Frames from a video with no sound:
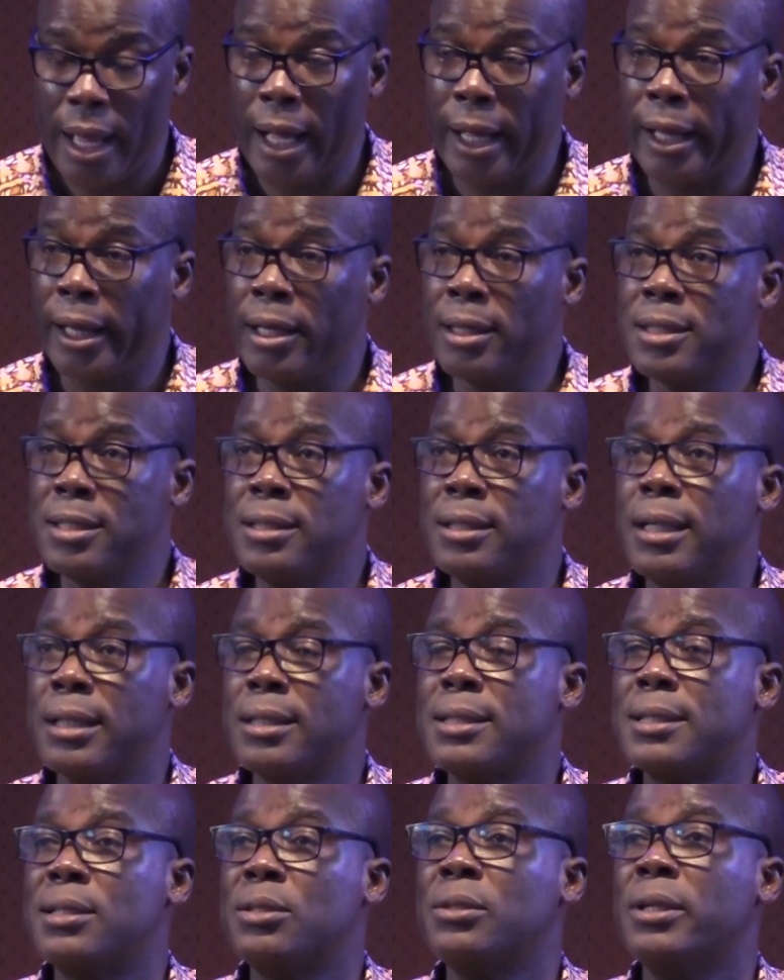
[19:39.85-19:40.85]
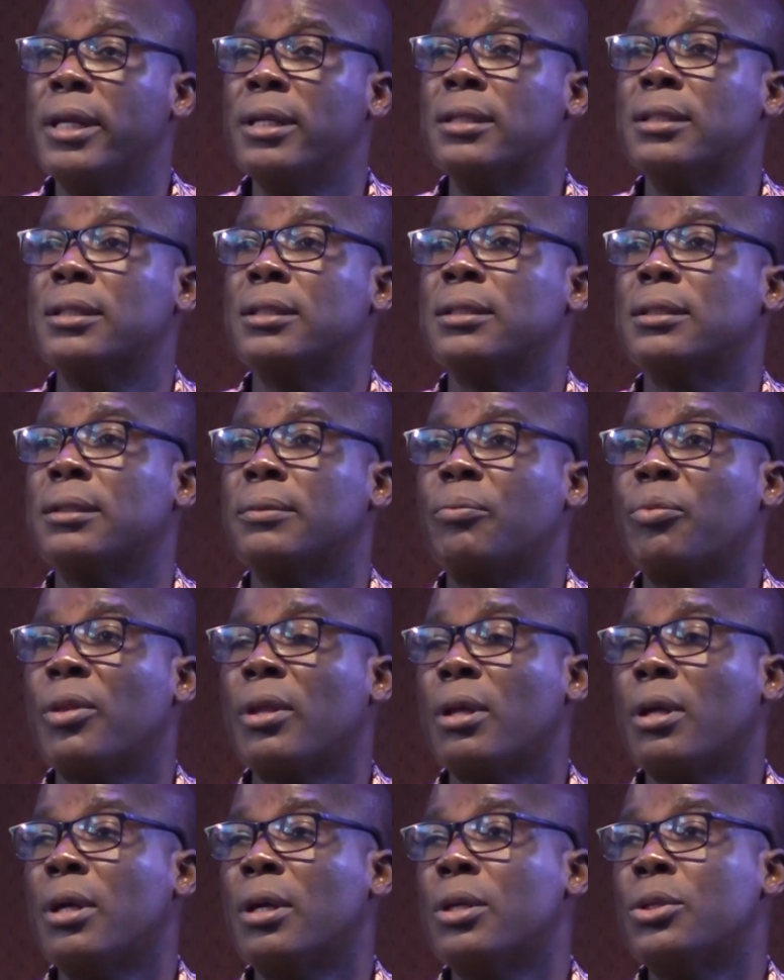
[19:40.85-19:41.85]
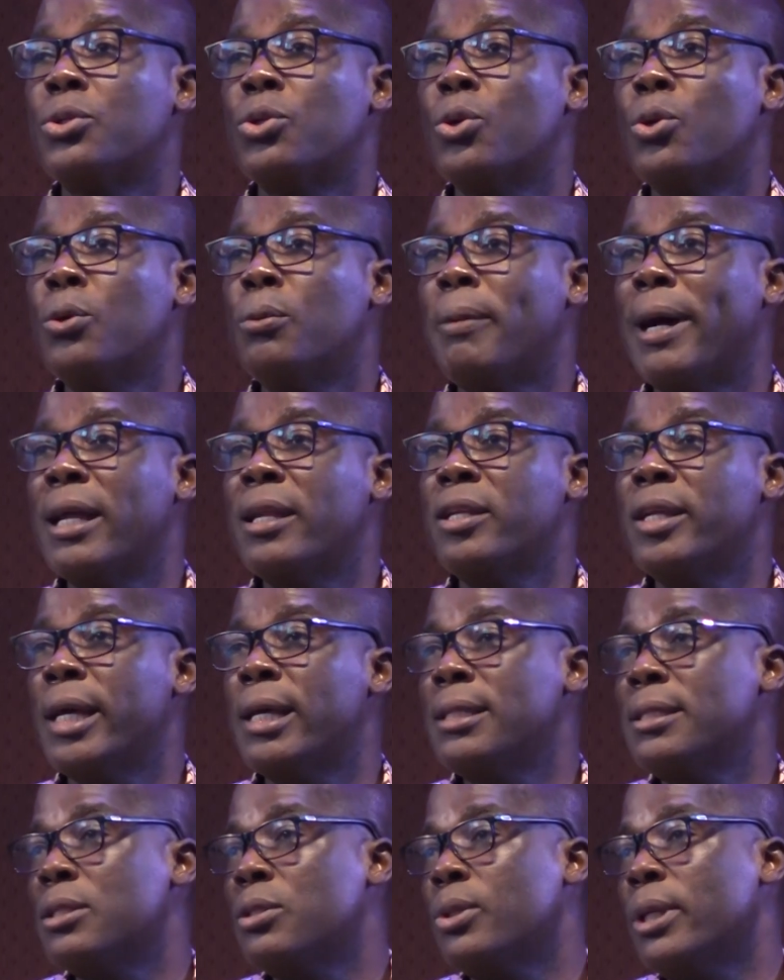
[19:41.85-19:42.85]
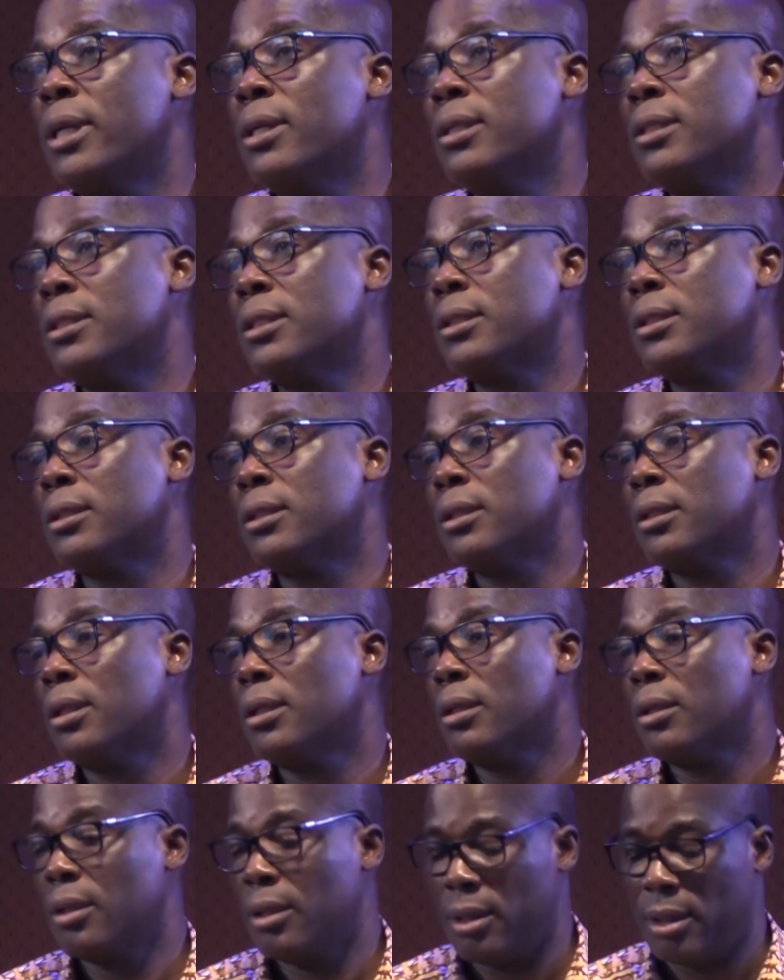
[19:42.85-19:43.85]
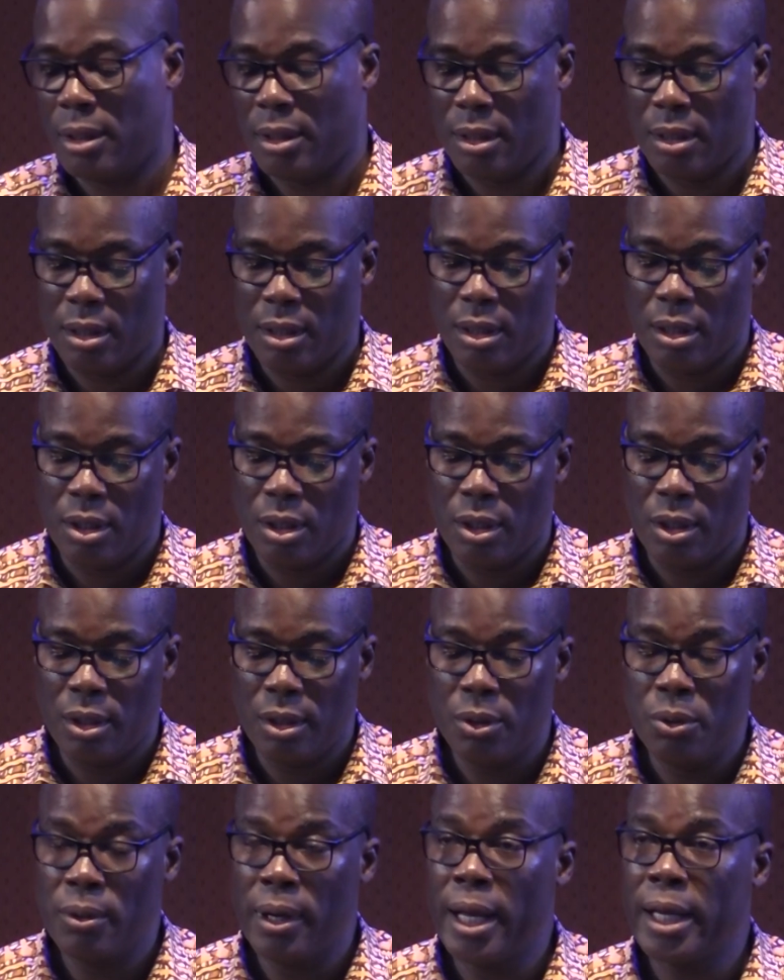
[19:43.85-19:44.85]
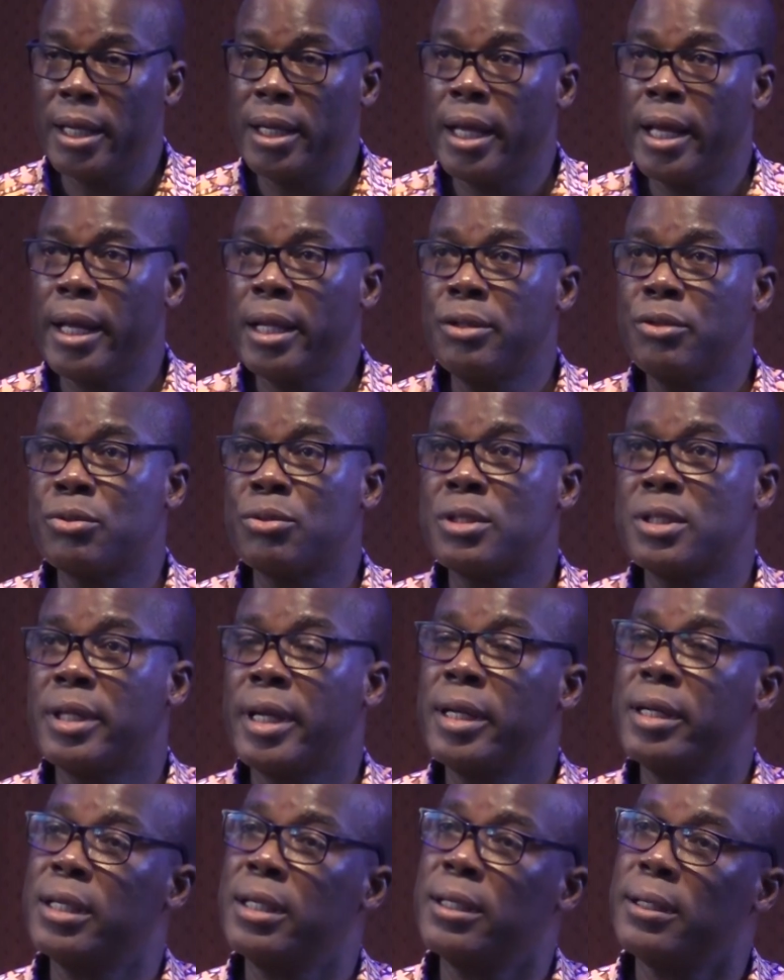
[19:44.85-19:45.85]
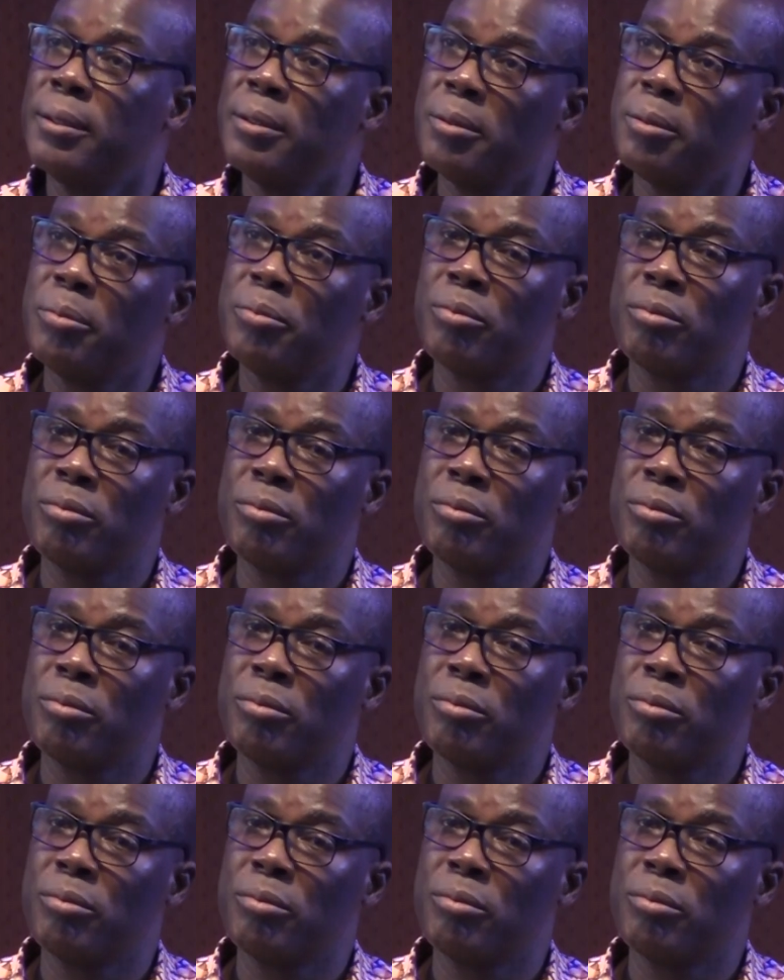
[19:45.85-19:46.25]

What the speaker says: against the student. So, my dear students, you are here to study.